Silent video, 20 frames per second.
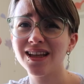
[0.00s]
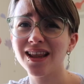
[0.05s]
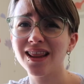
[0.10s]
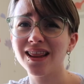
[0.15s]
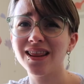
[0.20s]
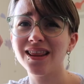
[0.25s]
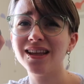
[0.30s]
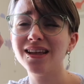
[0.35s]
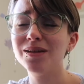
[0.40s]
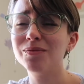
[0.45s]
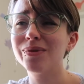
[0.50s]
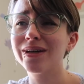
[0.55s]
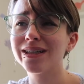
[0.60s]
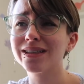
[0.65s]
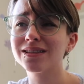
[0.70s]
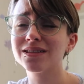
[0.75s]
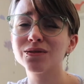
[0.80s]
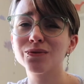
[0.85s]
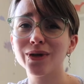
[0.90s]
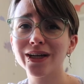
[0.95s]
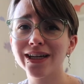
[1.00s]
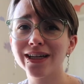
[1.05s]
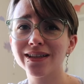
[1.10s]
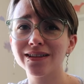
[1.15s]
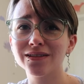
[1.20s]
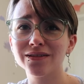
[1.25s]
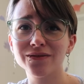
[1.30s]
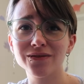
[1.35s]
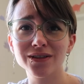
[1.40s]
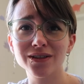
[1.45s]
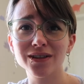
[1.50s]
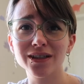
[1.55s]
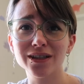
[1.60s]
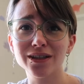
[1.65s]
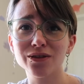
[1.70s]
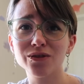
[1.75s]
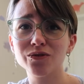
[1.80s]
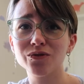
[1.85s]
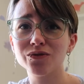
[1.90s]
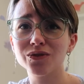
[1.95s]
the best way to feel
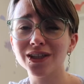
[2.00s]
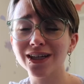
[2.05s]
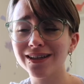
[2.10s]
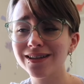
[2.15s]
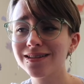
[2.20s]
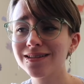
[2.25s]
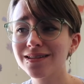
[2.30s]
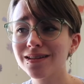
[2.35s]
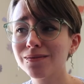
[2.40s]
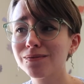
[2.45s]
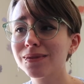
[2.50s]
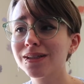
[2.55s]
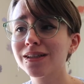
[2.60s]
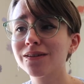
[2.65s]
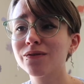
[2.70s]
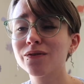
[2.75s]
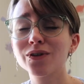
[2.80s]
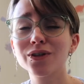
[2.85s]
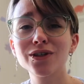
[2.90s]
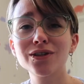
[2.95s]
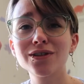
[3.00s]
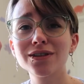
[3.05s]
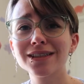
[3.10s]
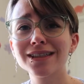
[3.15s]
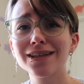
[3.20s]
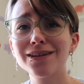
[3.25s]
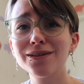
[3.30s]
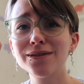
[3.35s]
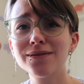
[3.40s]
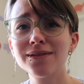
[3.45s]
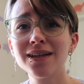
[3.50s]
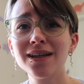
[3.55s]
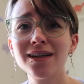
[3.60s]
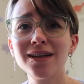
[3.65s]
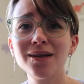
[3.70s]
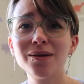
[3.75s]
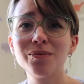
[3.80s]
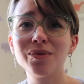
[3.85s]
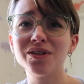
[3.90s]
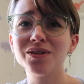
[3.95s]
like you've done something for yourself,
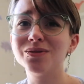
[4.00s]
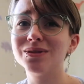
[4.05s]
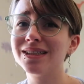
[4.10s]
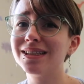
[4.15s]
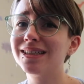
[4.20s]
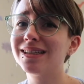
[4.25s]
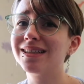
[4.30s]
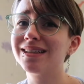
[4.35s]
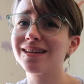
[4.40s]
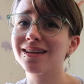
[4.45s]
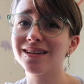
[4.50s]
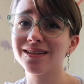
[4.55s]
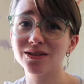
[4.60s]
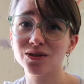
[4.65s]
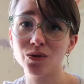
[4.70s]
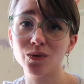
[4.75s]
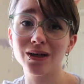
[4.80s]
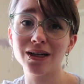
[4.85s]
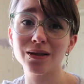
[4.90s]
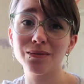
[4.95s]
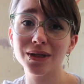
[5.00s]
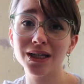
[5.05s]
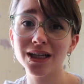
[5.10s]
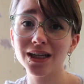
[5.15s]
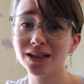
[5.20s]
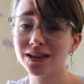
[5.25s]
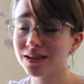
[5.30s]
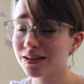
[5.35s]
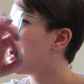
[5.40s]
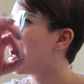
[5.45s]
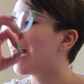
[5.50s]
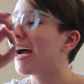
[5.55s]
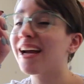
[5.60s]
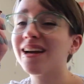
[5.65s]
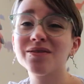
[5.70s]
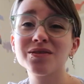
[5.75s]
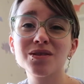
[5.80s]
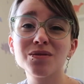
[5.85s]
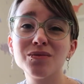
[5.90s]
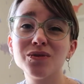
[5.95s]
but you did it in like 20 minutes. I
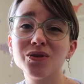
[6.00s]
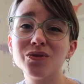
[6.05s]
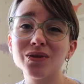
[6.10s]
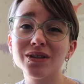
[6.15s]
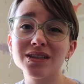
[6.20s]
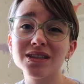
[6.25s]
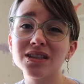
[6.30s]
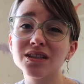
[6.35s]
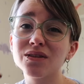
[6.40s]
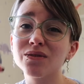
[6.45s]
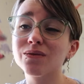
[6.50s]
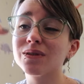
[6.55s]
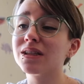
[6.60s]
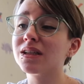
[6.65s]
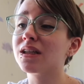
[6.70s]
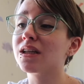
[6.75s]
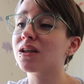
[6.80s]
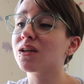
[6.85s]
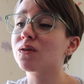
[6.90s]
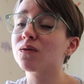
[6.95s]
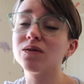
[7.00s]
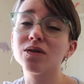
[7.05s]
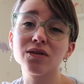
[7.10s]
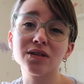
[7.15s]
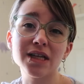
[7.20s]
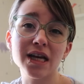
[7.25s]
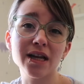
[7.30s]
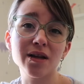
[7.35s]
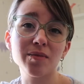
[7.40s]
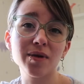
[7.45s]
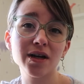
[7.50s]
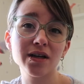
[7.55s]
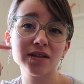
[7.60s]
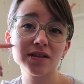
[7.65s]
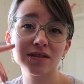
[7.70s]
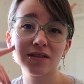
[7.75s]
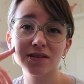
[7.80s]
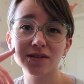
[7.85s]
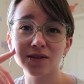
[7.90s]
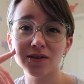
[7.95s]
have some new ones and they're really cute. They're teddy
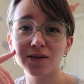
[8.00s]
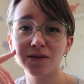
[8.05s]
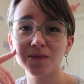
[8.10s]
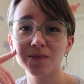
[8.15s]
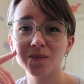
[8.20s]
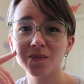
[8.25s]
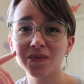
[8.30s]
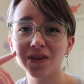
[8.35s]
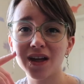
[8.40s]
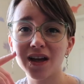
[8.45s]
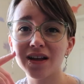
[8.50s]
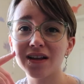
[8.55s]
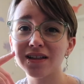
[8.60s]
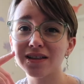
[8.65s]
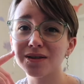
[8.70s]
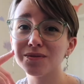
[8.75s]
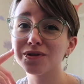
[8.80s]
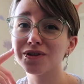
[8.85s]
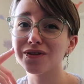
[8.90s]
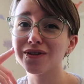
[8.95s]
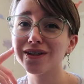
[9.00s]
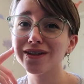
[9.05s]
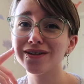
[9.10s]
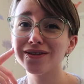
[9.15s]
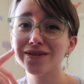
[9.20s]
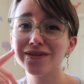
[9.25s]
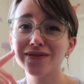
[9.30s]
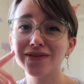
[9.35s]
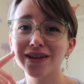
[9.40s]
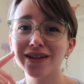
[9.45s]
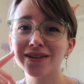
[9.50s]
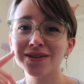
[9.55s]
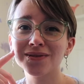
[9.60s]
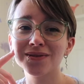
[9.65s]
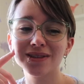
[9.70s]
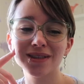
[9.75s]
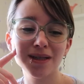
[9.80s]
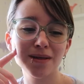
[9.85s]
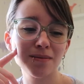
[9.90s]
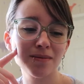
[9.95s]
bears, so I'll end up showing you if I
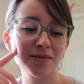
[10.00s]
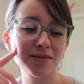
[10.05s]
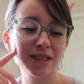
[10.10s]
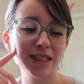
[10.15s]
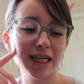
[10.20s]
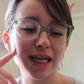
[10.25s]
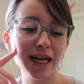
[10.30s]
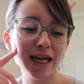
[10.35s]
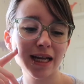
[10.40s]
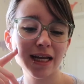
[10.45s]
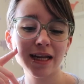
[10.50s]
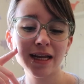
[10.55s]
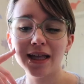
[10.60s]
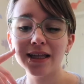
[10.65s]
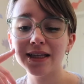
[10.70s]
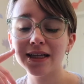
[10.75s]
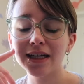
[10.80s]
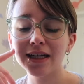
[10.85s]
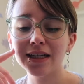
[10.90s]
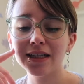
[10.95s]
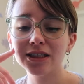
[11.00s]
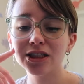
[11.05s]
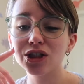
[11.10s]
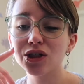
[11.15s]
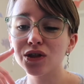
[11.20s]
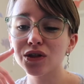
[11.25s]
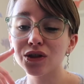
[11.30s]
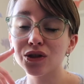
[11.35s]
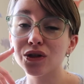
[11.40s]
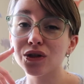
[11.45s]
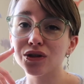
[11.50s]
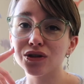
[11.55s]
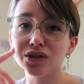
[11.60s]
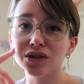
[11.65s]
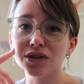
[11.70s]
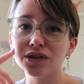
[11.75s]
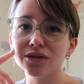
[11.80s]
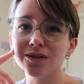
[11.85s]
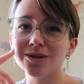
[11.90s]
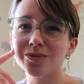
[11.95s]
use them today. And then I need to go to the
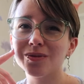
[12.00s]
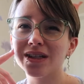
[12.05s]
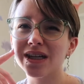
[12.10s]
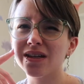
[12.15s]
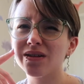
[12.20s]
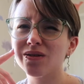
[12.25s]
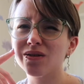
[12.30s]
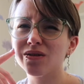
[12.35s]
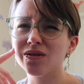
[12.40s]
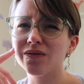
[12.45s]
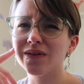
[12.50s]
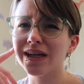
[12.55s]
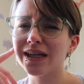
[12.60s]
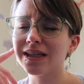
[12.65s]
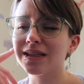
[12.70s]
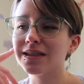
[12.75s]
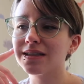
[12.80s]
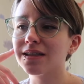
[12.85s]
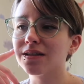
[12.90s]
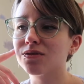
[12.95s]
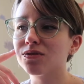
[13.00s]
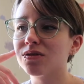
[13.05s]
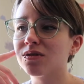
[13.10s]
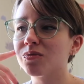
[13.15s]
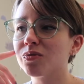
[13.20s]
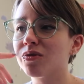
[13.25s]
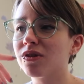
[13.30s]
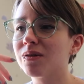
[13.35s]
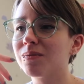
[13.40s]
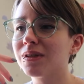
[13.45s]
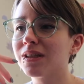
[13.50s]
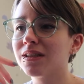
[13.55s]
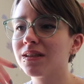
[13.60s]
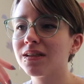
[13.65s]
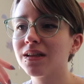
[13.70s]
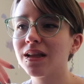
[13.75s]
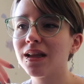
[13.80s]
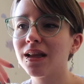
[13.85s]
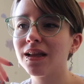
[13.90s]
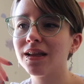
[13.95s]
grocery store, but I don't know if I can schedule an appointment
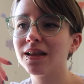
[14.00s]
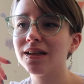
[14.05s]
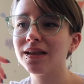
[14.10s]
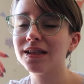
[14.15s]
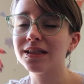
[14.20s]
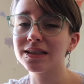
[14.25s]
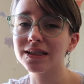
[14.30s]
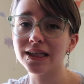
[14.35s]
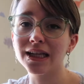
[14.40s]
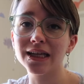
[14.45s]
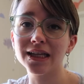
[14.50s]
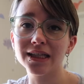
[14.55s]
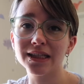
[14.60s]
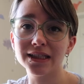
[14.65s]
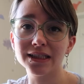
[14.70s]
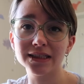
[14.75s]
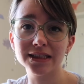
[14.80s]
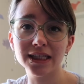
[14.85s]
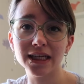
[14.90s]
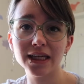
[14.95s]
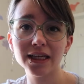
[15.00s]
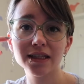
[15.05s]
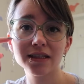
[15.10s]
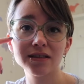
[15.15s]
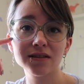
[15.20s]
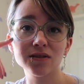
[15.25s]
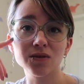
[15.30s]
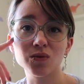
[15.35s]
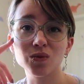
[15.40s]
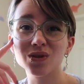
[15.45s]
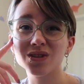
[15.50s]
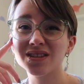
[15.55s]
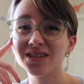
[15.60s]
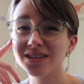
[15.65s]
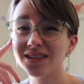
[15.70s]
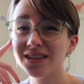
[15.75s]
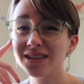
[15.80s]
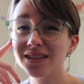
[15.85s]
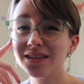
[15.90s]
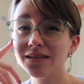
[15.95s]
this late in the day, so we'll
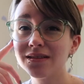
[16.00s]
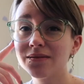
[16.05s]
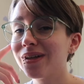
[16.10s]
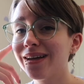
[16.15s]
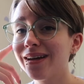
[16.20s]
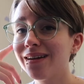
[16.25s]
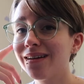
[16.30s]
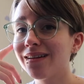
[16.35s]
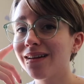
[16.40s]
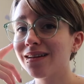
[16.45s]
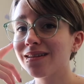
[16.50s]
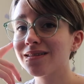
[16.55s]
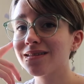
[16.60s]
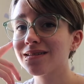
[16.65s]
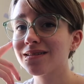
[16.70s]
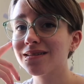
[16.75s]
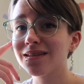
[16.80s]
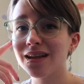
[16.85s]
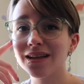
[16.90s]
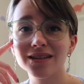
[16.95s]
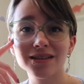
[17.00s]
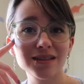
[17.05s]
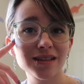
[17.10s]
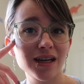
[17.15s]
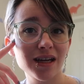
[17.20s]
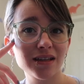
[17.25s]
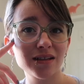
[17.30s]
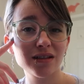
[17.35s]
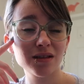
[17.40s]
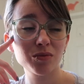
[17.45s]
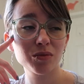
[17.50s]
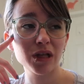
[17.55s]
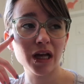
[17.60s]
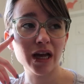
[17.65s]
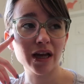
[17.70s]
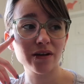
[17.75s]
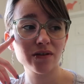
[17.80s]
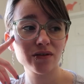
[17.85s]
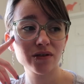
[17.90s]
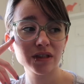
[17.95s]
see. But yeah, that's kind of the
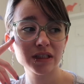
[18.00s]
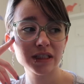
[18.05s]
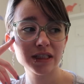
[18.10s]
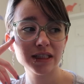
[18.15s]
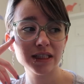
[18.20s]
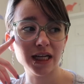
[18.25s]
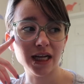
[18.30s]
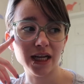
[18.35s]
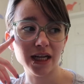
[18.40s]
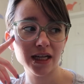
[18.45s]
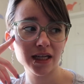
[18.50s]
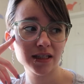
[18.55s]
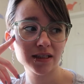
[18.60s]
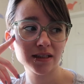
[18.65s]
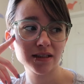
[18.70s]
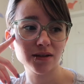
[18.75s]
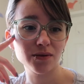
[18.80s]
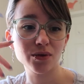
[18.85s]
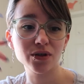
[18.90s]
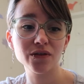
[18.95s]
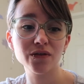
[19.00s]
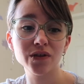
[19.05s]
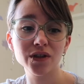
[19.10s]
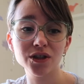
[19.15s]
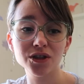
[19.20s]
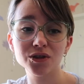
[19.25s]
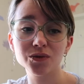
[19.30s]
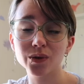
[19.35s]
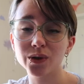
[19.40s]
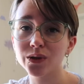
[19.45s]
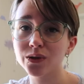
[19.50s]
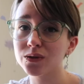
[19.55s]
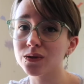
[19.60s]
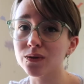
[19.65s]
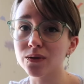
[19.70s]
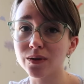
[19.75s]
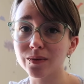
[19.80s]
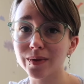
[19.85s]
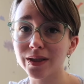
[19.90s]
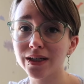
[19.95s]
plan for today. I want to finish Winter's
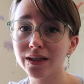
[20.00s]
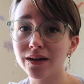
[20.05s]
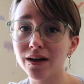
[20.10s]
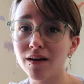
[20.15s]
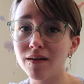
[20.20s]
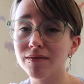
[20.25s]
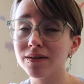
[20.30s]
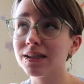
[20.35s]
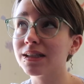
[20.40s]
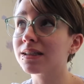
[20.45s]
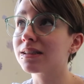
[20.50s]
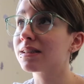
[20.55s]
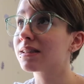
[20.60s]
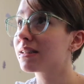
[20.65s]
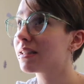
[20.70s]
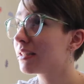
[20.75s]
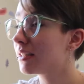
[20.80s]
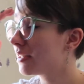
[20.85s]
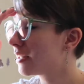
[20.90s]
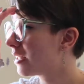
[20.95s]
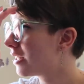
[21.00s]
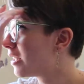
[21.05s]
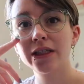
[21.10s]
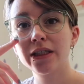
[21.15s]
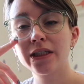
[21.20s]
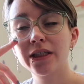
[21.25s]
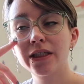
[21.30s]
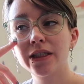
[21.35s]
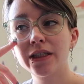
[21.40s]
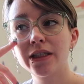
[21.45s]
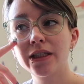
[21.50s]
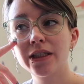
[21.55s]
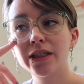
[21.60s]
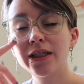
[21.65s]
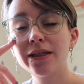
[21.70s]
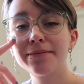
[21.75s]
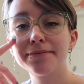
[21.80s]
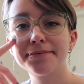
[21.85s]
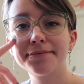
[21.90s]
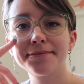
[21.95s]
Orbit, obviously.
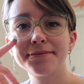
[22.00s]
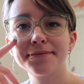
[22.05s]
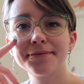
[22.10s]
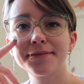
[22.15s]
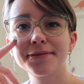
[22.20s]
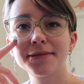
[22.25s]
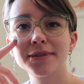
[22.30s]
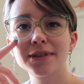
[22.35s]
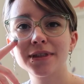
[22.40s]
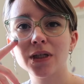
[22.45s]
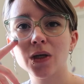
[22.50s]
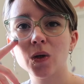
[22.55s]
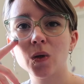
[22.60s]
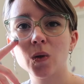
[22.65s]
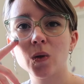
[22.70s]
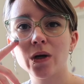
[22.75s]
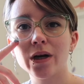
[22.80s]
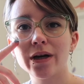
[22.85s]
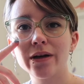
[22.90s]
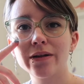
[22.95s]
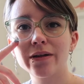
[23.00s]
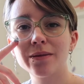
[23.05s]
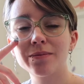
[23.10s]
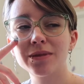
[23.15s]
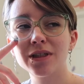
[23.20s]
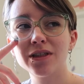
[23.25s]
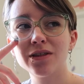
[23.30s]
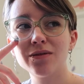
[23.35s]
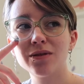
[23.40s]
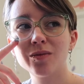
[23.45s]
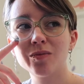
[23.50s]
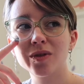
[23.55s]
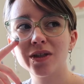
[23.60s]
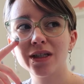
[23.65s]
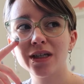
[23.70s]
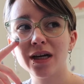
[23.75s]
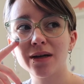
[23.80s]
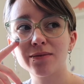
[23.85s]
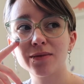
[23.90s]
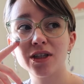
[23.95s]
Yep, so I'll update you in a
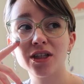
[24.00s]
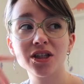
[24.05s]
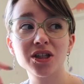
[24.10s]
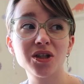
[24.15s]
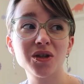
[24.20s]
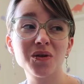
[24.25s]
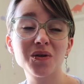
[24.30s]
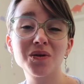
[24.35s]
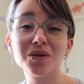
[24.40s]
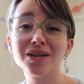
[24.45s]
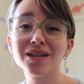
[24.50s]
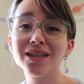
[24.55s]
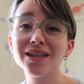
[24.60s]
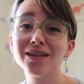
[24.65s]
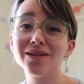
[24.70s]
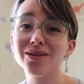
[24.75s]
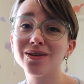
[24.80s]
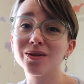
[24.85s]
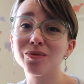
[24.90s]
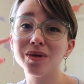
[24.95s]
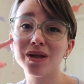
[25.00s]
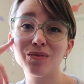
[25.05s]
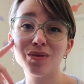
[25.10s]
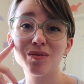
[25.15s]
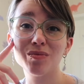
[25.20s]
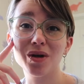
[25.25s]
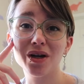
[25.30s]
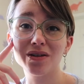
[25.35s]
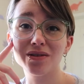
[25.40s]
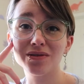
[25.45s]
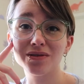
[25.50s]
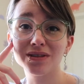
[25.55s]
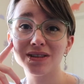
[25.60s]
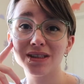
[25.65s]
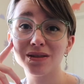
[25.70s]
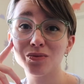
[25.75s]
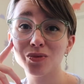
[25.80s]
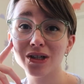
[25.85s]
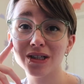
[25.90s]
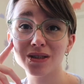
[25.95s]
bit. I'm gonna go clean all the baby bottles
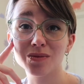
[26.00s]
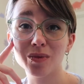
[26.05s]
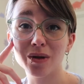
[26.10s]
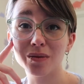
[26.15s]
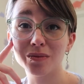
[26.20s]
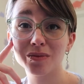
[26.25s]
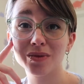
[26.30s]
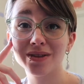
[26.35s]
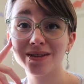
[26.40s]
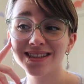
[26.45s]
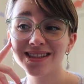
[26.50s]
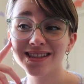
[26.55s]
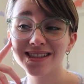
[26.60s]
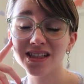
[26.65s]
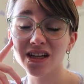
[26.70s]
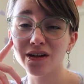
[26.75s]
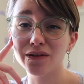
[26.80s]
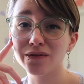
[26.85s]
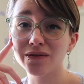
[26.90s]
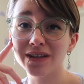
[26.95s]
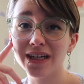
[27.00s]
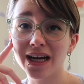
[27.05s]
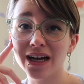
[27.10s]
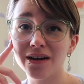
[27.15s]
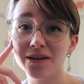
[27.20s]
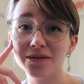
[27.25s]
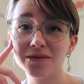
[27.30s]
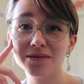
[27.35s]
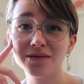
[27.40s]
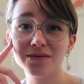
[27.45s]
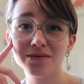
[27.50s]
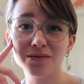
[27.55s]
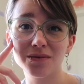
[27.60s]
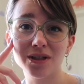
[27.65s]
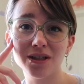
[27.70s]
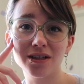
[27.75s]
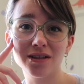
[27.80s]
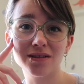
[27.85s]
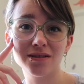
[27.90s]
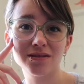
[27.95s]
and breast pump stuff now
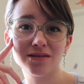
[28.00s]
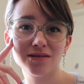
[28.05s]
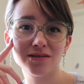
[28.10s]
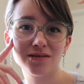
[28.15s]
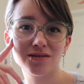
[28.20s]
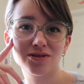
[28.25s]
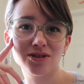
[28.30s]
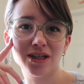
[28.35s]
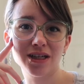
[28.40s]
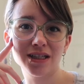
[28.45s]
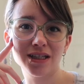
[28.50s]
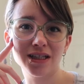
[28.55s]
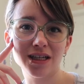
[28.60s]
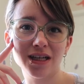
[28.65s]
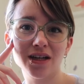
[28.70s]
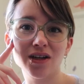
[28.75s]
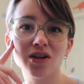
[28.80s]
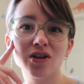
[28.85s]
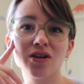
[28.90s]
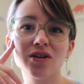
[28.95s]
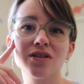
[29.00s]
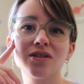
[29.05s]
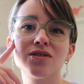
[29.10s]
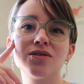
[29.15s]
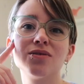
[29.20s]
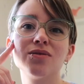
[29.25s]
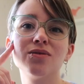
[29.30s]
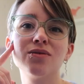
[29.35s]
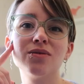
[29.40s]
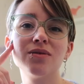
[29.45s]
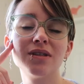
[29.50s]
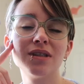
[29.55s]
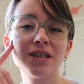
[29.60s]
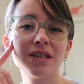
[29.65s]
while trying to get her to